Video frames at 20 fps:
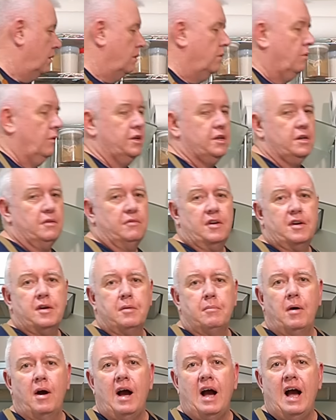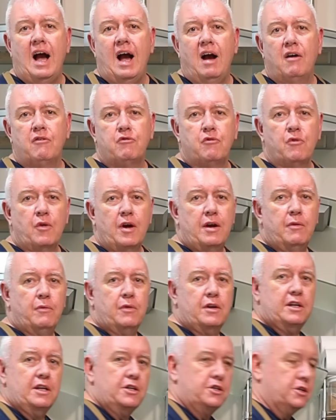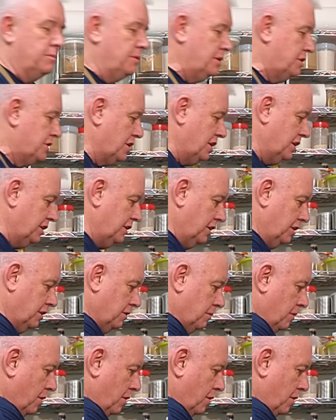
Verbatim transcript: When you've had about halfway, we need to be turning them